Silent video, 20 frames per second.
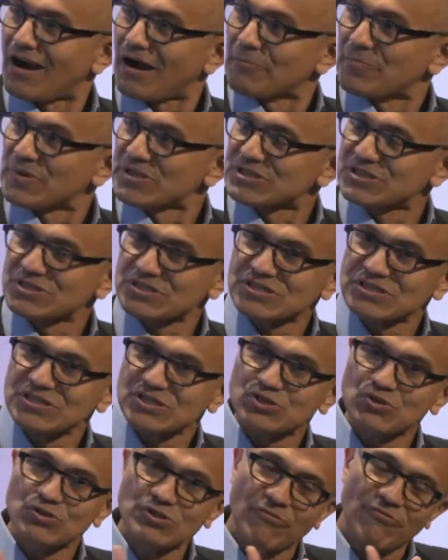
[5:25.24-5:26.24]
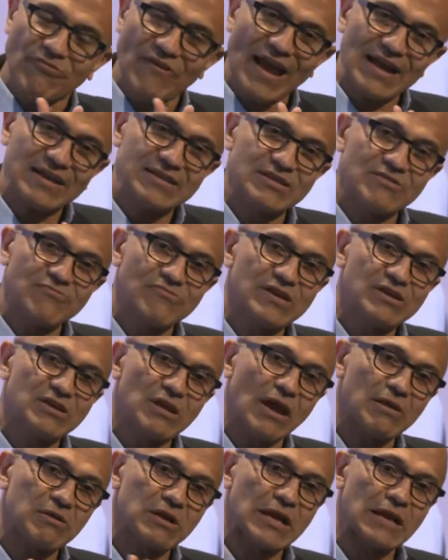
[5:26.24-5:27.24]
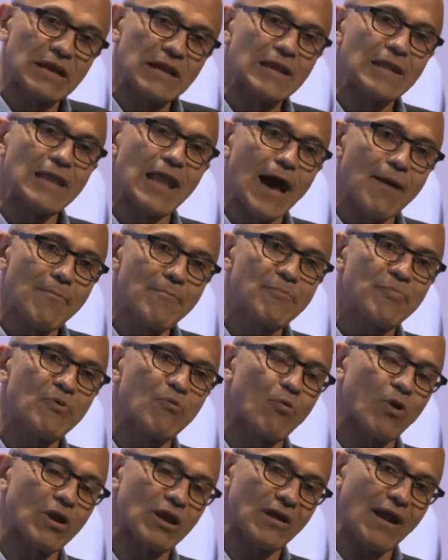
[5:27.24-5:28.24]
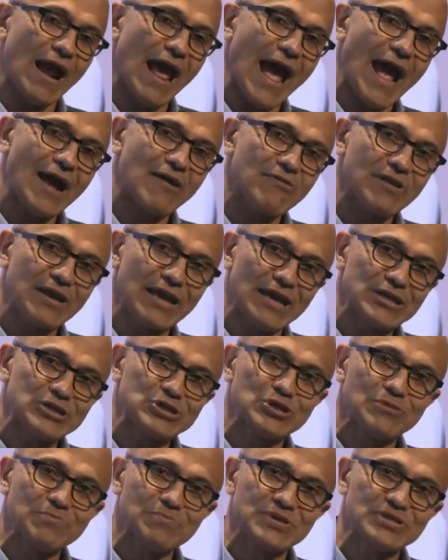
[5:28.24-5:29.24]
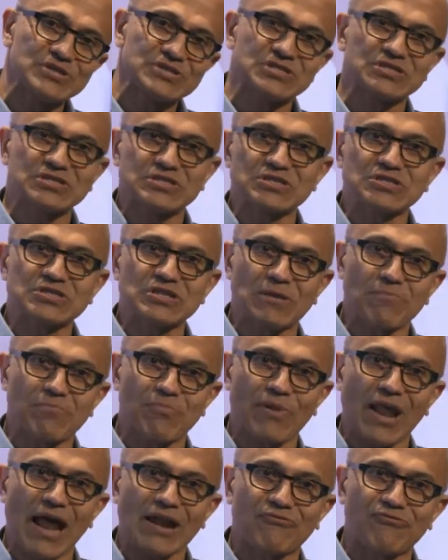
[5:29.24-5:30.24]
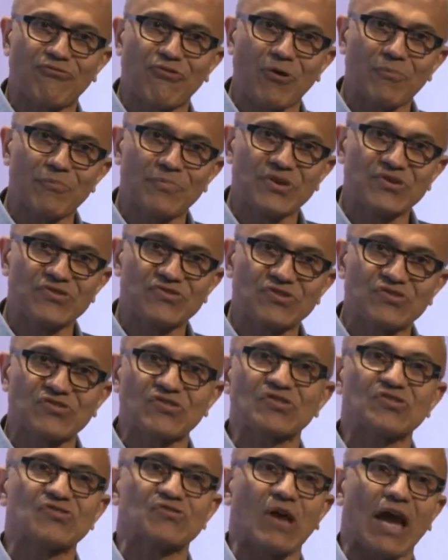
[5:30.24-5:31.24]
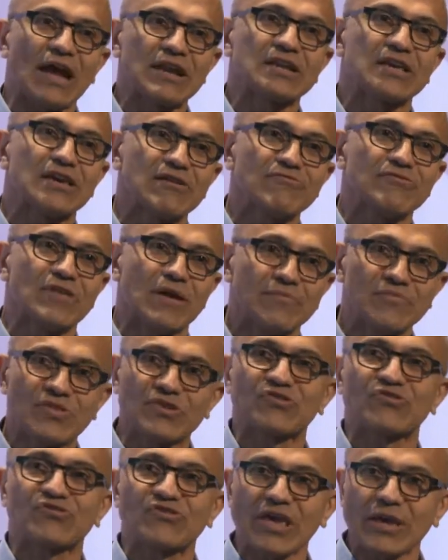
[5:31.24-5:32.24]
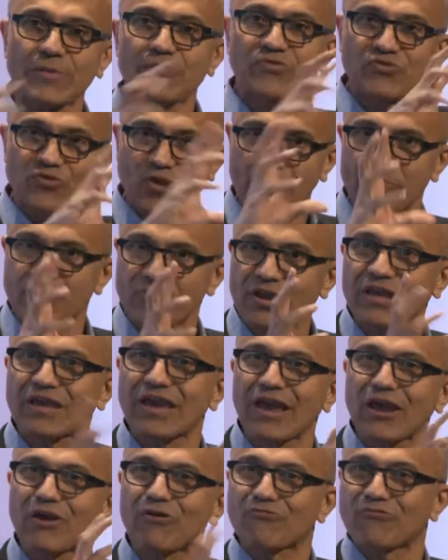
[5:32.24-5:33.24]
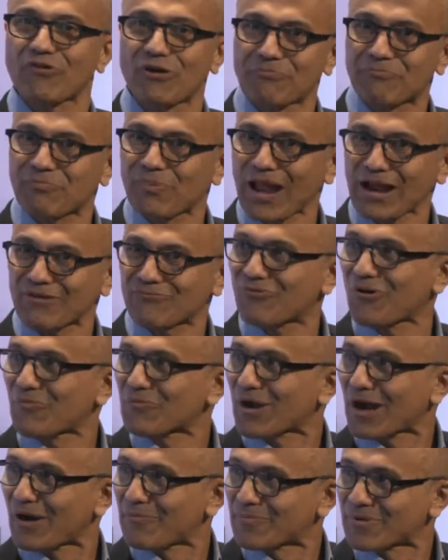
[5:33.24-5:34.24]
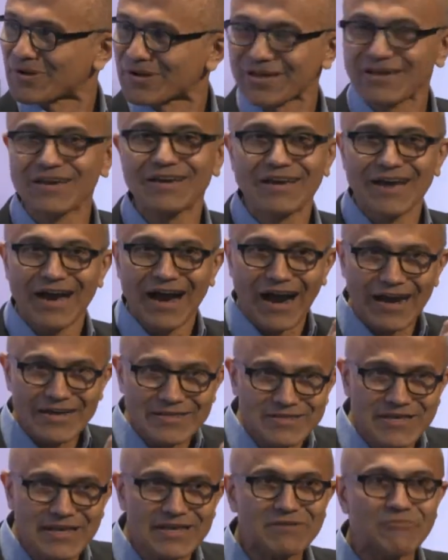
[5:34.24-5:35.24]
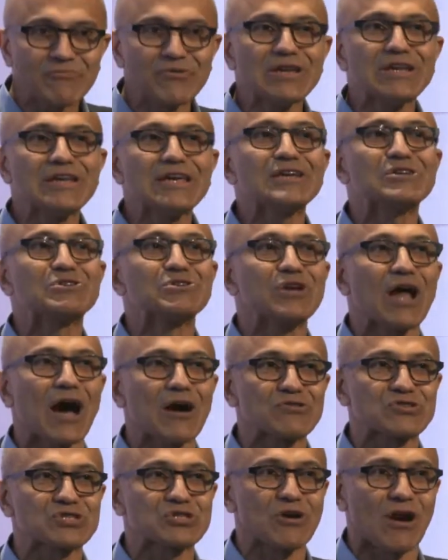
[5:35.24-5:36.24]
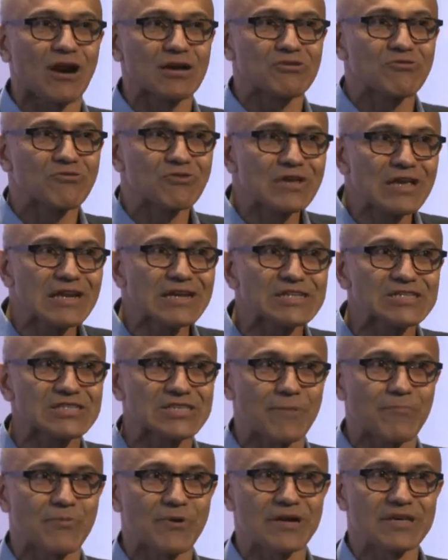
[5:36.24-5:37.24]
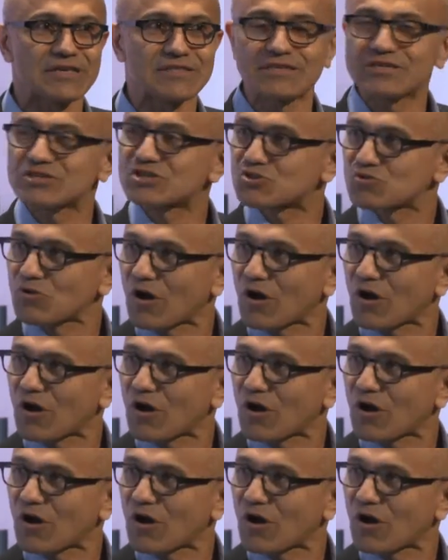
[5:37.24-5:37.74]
businesses. So the fact that we lump what are aggregation businesses and platform businesses and give them the same sobriquet of a platform company, I think we need to now start really separating these two